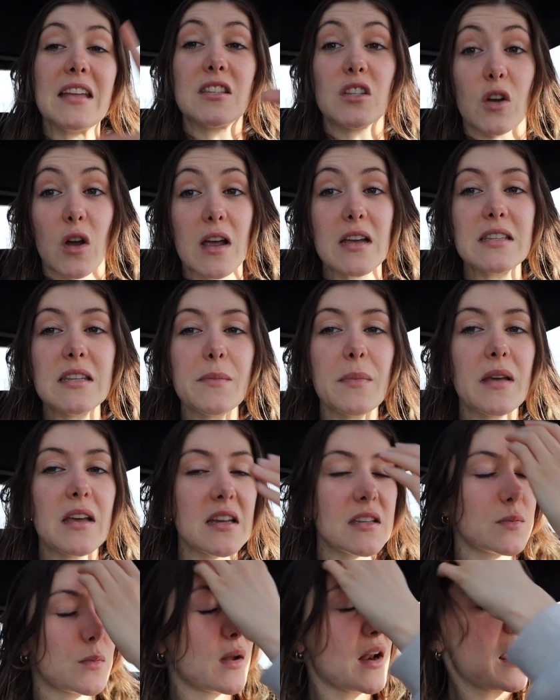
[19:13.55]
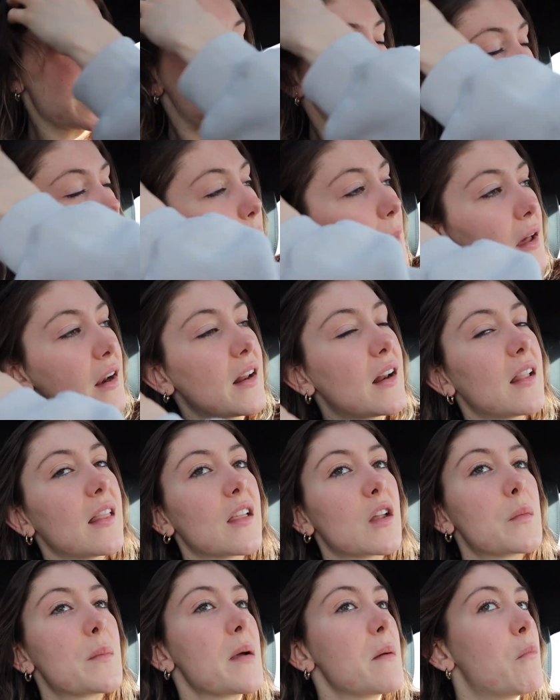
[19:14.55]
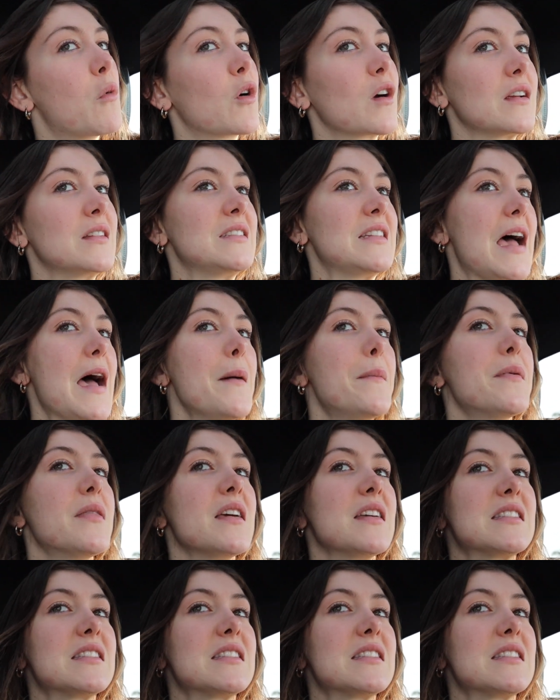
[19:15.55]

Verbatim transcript: It's crazy because when I think about it a little bit more in depth,